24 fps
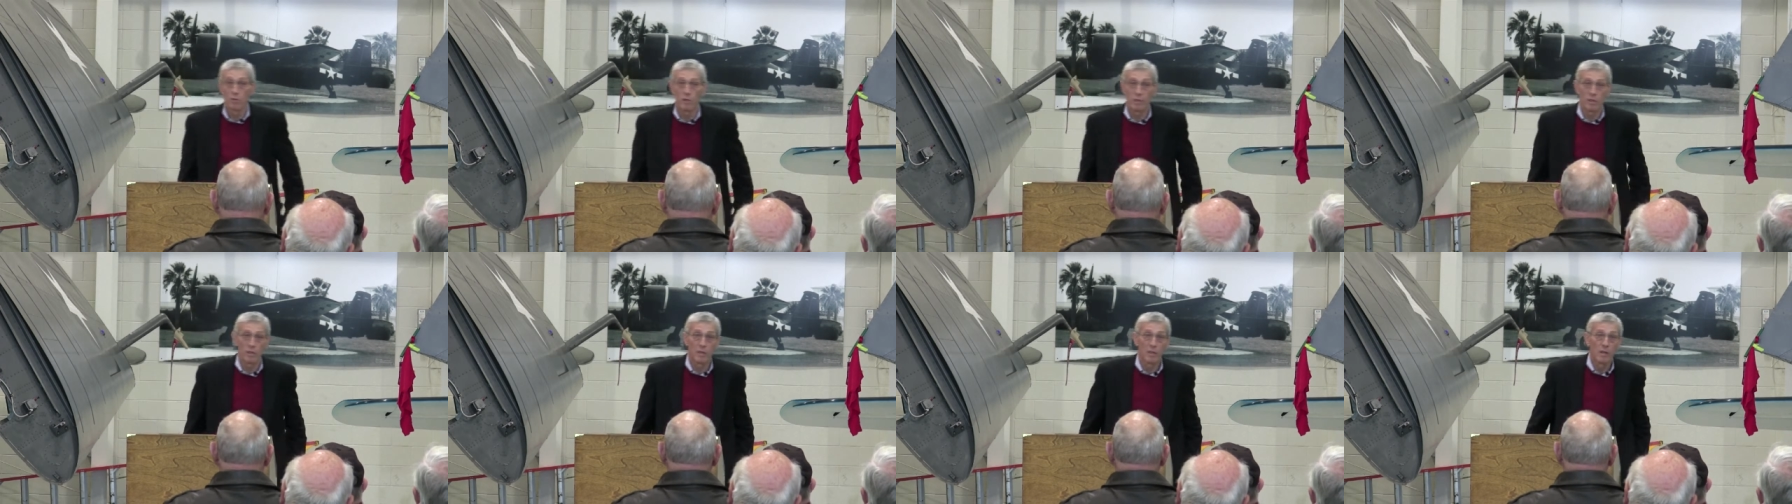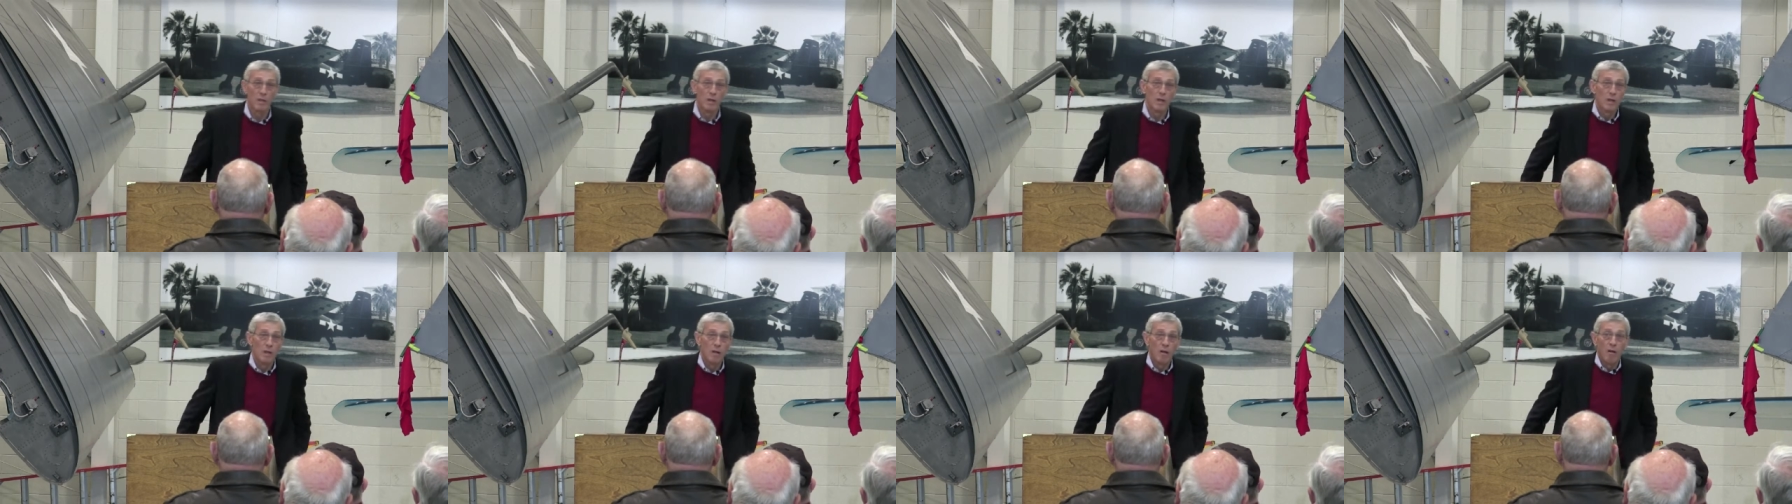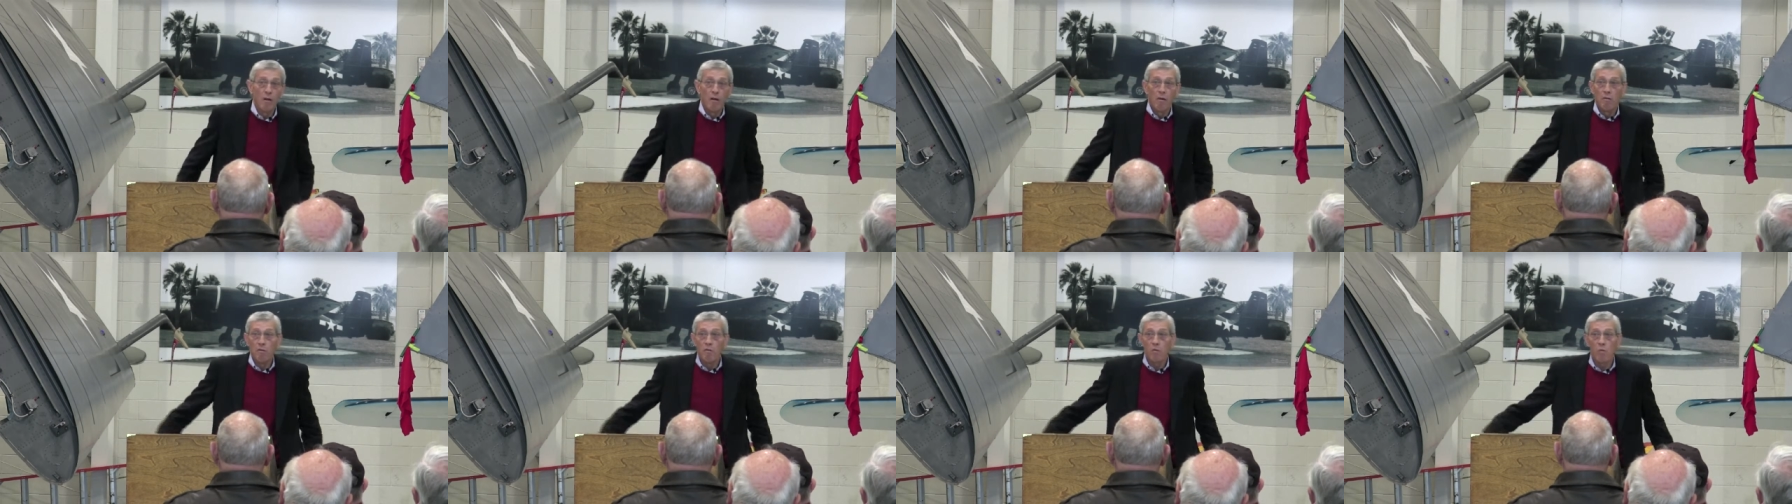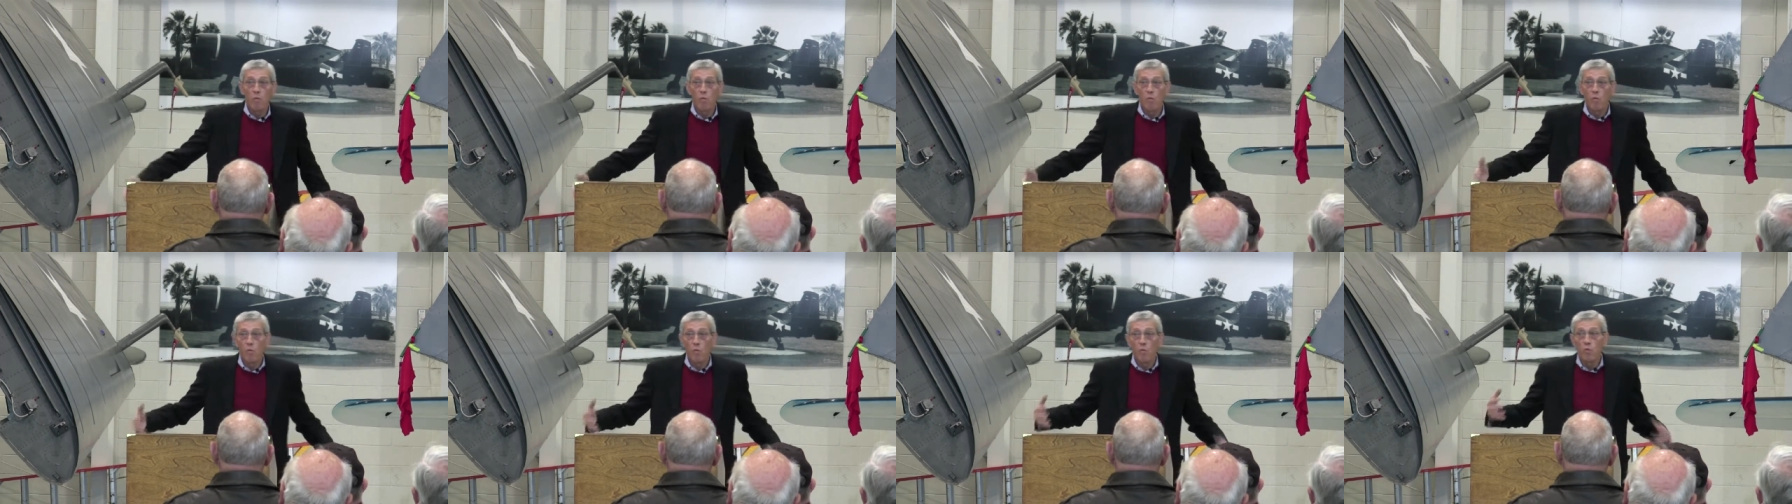where
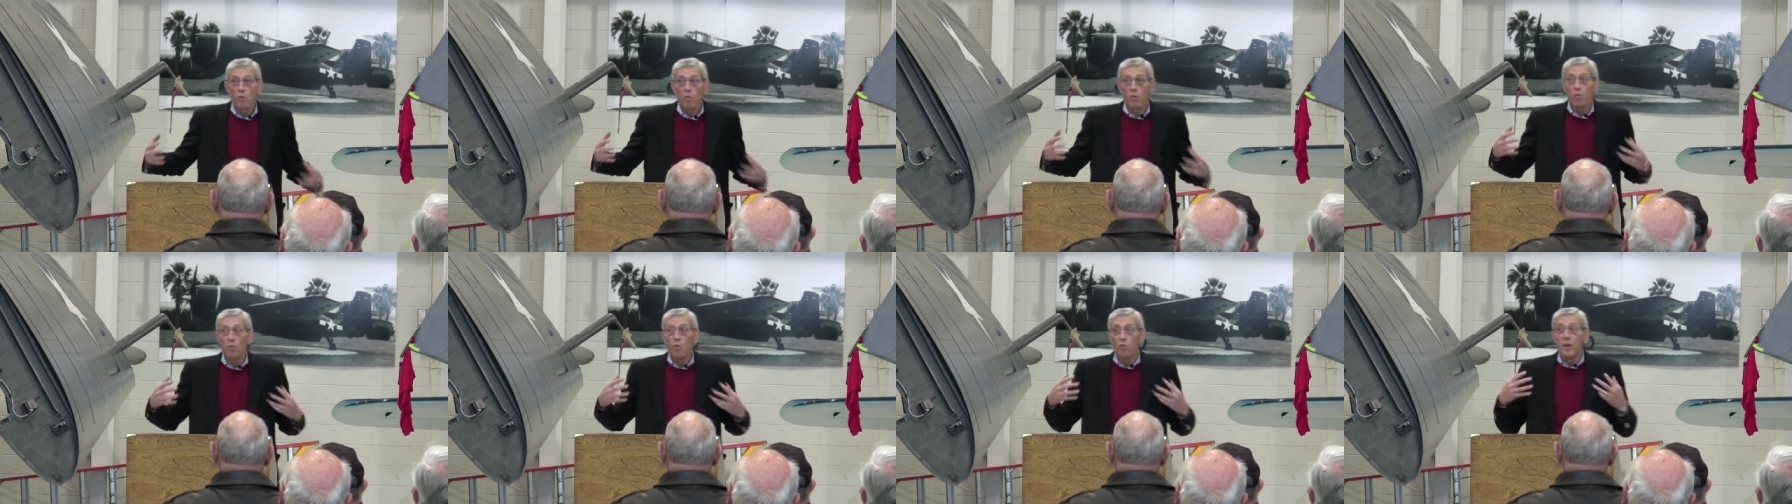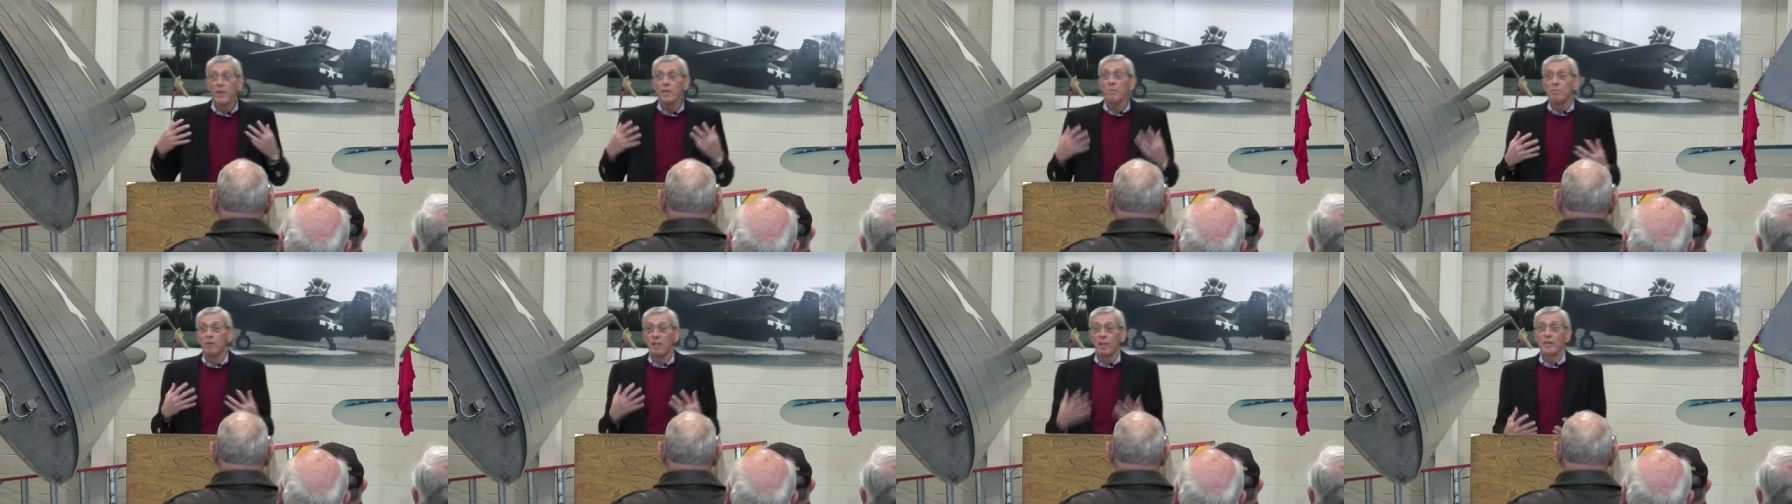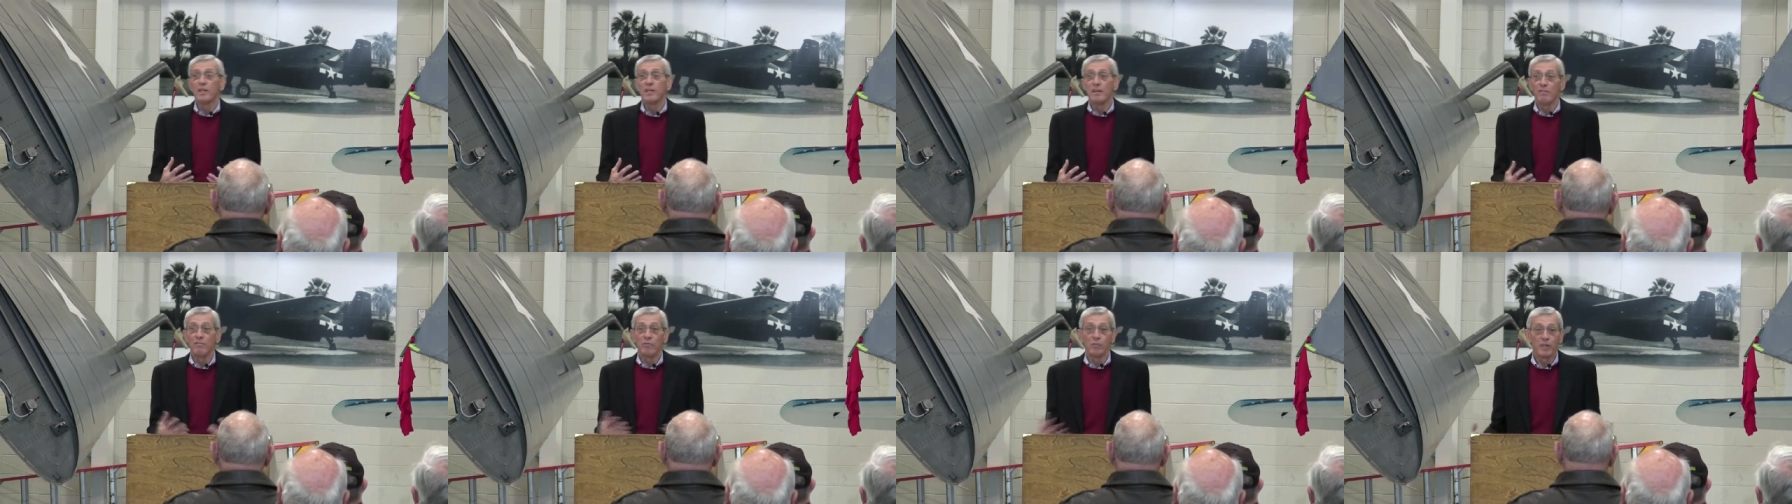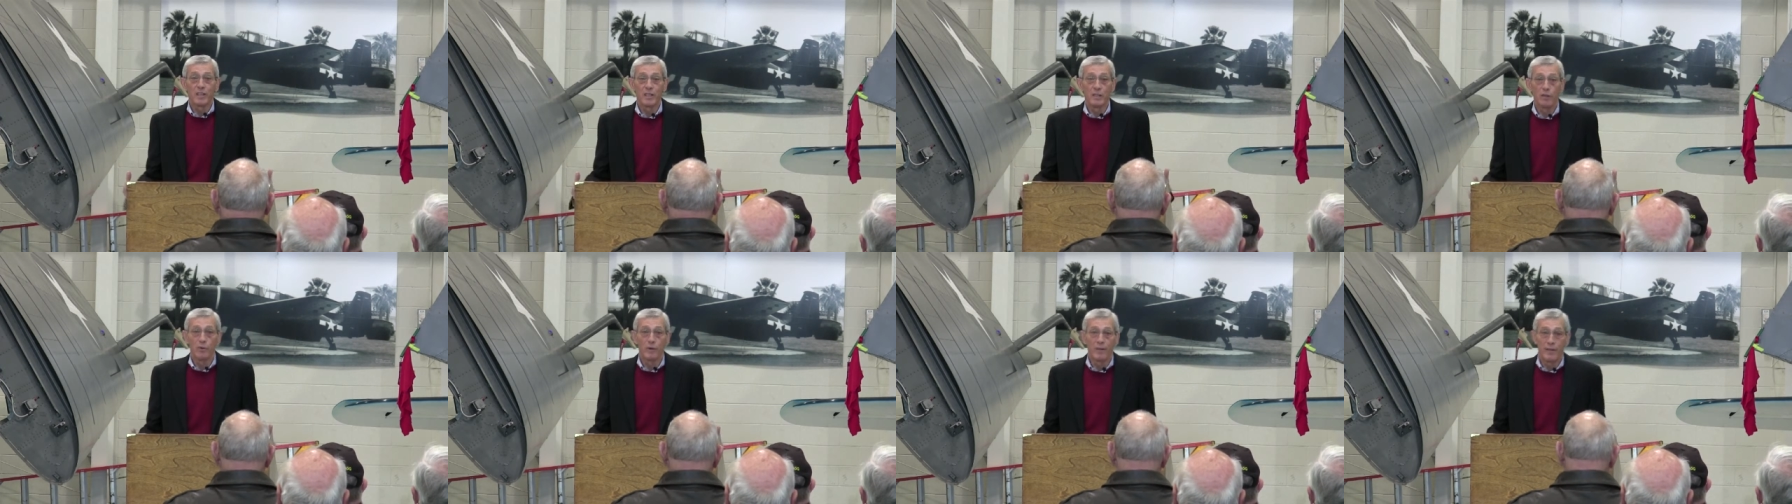we
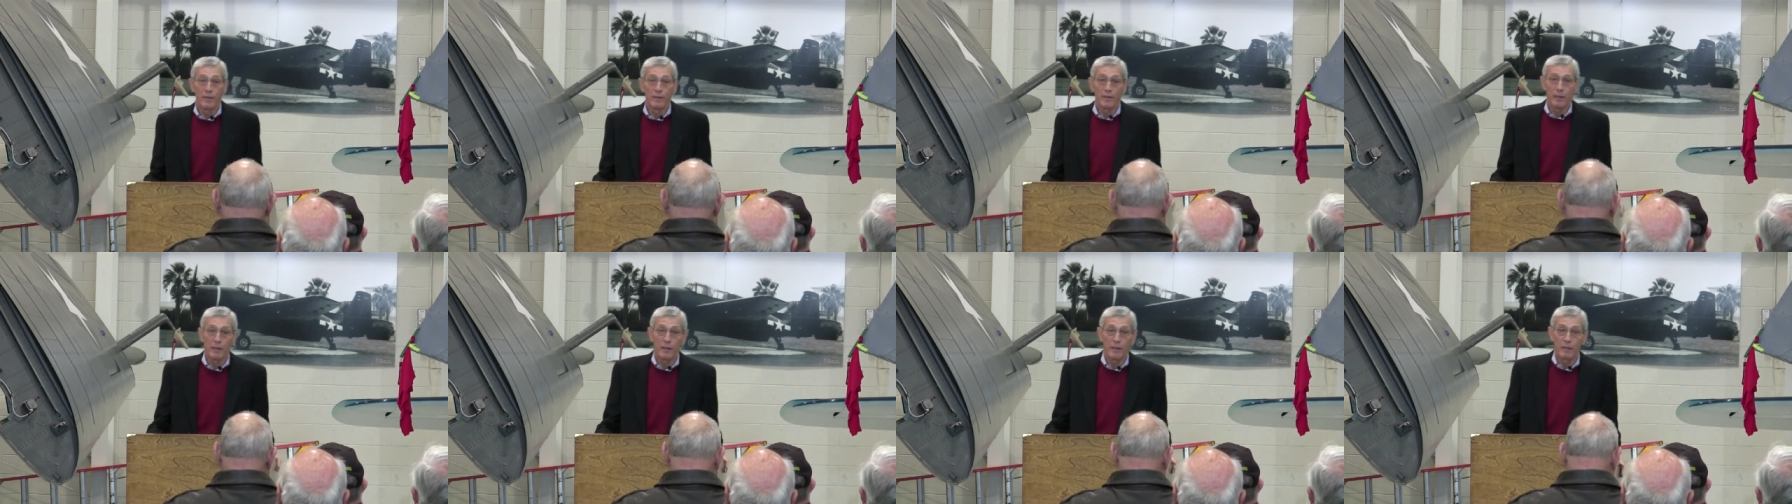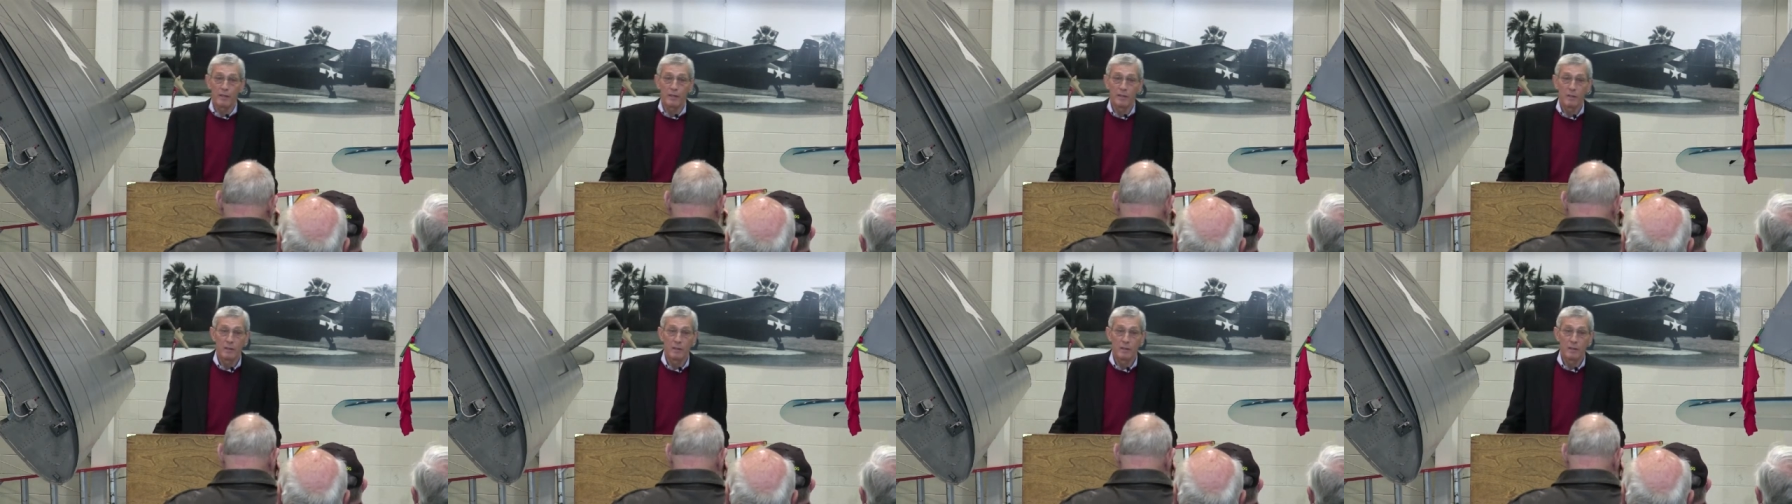believed we could do anything.